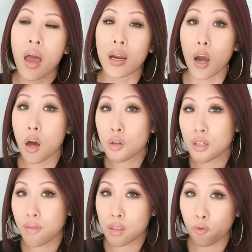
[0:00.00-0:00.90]
And I
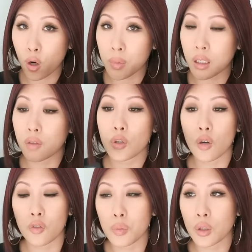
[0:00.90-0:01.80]
understand this formula if
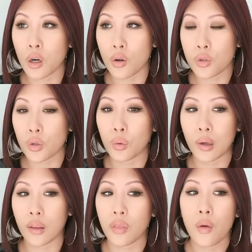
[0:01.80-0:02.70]
you're familiar also
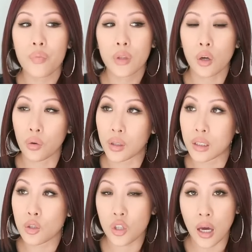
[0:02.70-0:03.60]
with
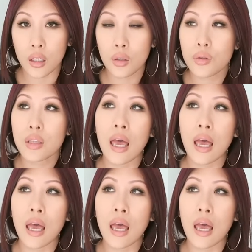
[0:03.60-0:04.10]
Korean shadows.